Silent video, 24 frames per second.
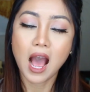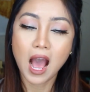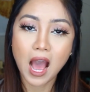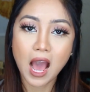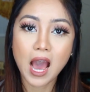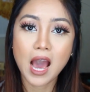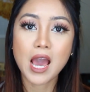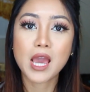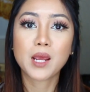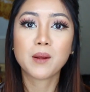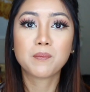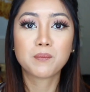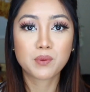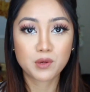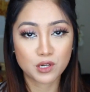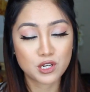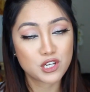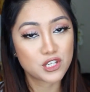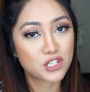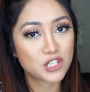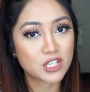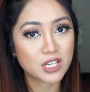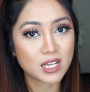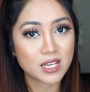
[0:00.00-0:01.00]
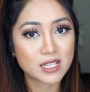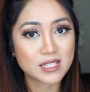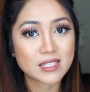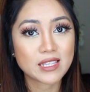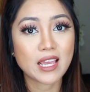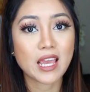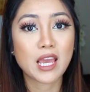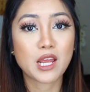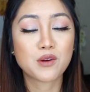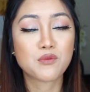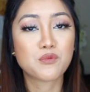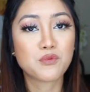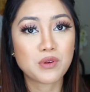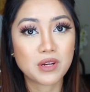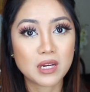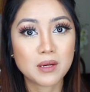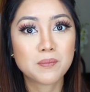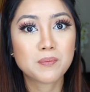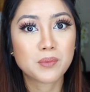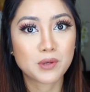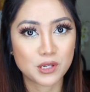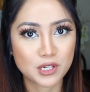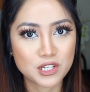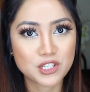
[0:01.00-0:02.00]
I purchase and
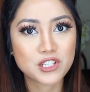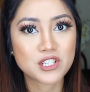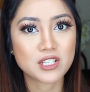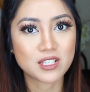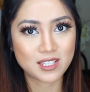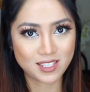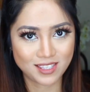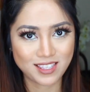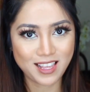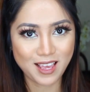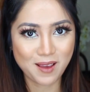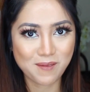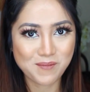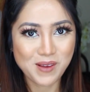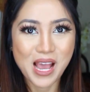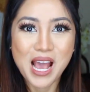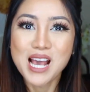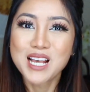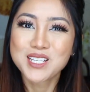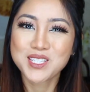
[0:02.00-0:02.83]
repurchase them.